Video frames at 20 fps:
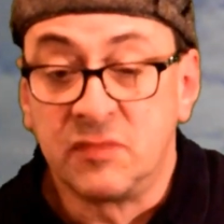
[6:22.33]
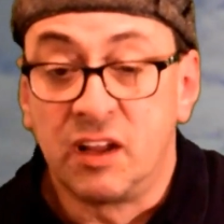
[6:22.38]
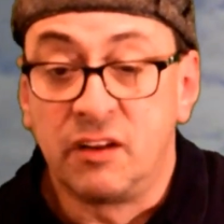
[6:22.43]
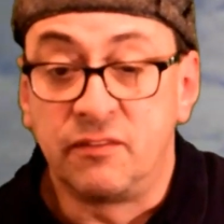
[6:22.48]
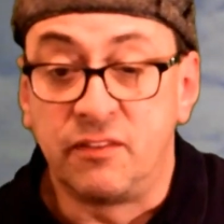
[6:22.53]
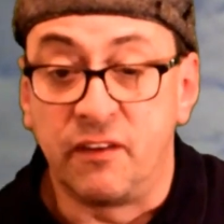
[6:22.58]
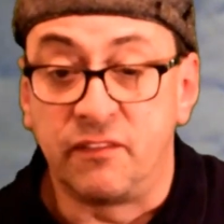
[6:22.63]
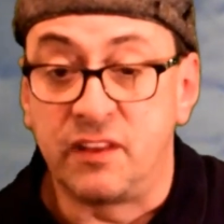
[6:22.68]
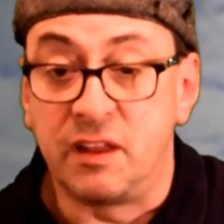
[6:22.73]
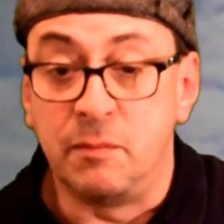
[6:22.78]

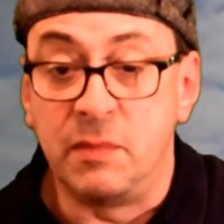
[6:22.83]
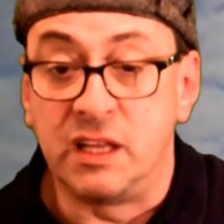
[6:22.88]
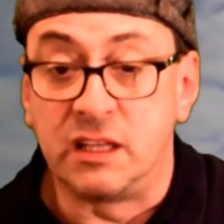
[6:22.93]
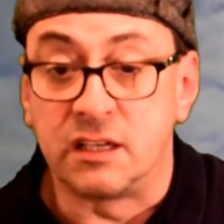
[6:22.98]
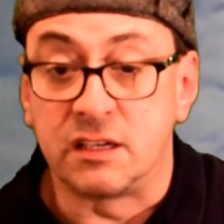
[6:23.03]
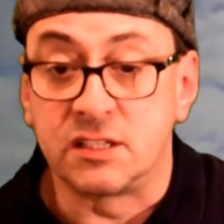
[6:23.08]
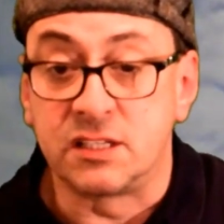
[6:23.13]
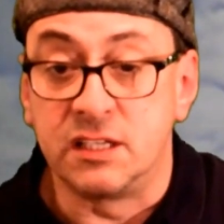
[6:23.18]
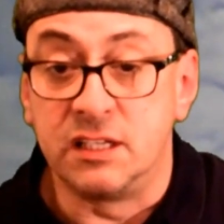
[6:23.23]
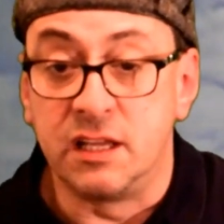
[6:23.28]
50
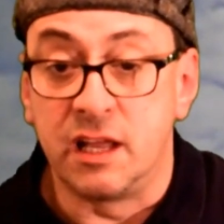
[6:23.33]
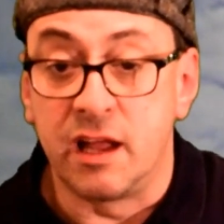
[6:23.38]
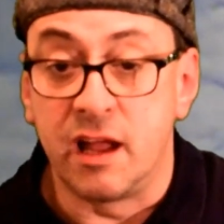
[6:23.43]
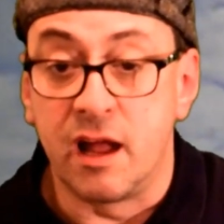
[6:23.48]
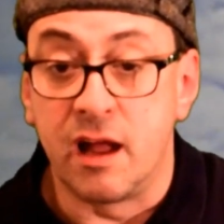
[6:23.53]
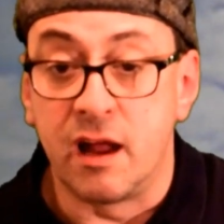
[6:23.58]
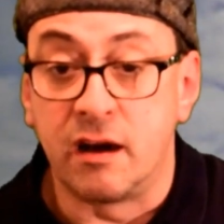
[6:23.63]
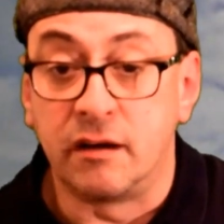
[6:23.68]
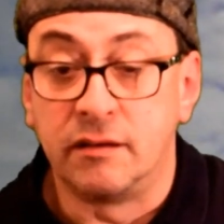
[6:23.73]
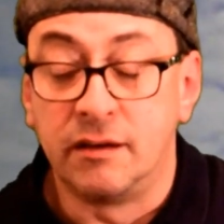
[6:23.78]
meters in the
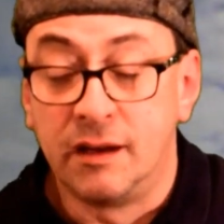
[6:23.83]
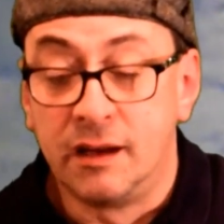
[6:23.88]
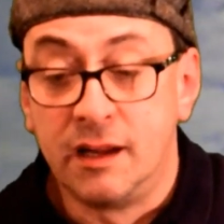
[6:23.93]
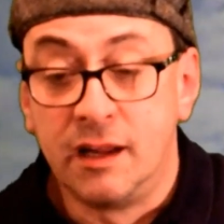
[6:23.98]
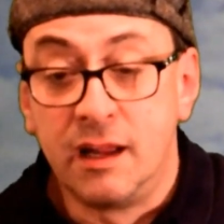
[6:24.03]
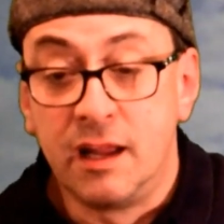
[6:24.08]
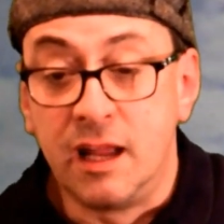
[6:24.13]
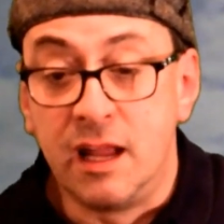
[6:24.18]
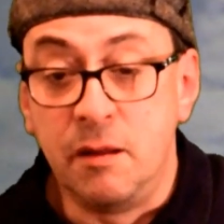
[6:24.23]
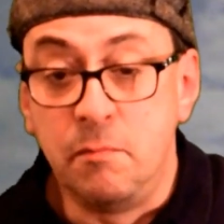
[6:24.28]
air
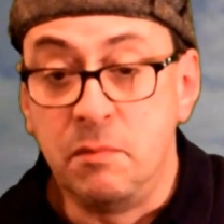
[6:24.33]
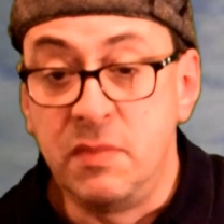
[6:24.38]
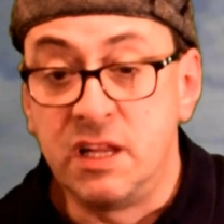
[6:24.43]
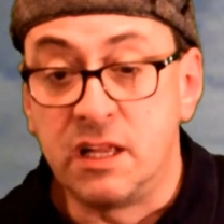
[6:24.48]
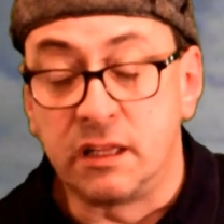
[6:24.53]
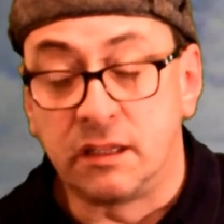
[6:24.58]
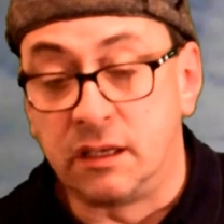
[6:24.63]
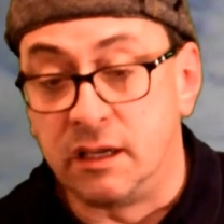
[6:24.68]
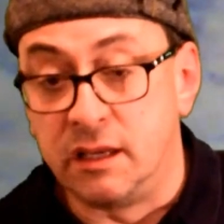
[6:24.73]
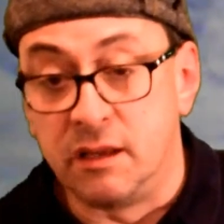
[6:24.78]

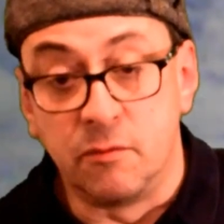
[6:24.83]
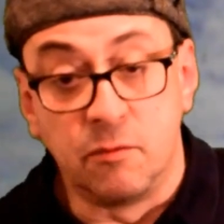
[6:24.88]
immediately.